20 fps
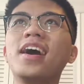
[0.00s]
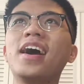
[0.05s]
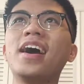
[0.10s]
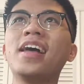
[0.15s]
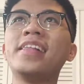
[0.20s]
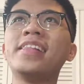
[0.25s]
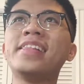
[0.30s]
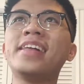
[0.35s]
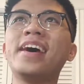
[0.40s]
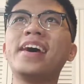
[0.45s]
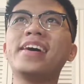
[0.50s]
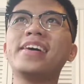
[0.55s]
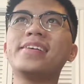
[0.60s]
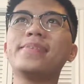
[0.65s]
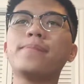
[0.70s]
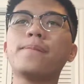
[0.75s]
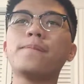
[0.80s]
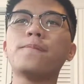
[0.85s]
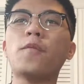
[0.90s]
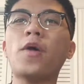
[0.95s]
And
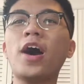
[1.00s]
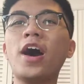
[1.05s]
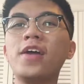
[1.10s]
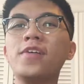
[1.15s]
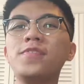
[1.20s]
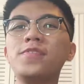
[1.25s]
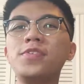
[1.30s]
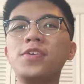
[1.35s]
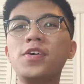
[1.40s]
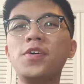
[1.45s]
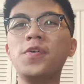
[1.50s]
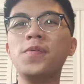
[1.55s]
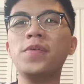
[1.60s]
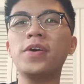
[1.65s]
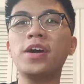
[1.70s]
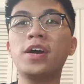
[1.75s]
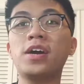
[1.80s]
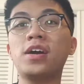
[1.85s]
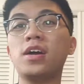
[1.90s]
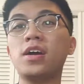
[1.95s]
then out of
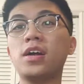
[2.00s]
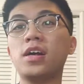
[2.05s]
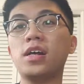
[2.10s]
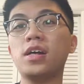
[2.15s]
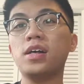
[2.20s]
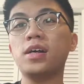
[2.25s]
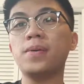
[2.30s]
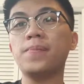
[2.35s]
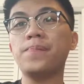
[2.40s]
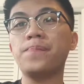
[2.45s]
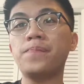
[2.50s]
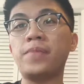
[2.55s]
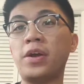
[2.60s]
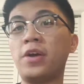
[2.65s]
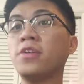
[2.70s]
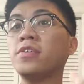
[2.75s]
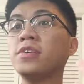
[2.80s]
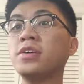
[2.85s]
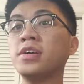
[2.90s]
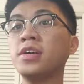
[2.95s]
nowhere,
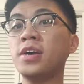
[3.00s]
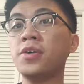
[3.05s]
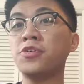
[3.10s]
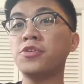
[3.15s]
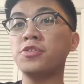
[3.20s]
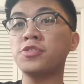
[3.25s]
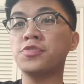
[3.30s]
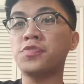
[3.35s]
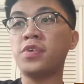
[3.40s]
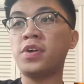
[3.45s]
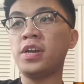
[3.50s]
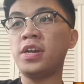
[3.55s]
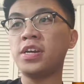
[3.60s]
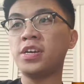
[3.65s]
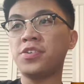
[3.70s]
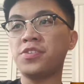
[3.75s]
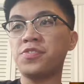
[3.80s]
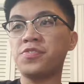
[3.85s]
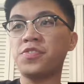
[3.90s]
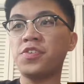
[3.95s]
apparently it was already
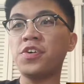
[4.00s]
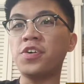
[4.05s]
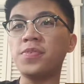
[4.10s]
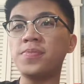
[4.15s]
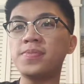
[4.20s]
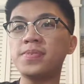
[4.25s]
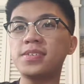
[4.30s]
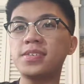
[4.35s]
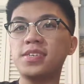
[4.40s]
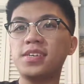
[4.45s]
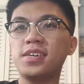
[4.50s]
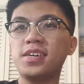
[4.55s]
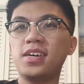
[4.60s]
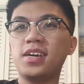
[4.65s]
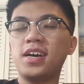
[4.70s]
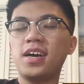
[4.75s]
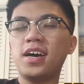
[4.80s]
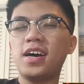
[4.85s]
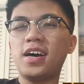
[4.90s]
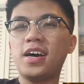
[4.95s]
confirmed
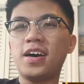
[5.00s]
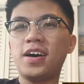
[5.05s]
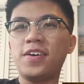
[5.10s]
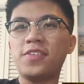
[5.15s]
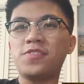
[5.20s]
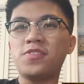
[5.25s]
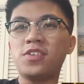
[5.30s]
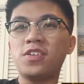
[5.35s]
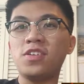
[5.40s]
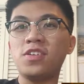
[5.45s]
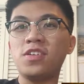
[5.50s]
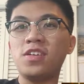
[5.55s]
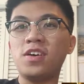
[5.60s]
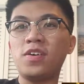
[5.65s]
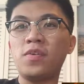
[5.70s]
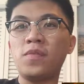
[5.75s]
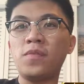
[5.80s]
for the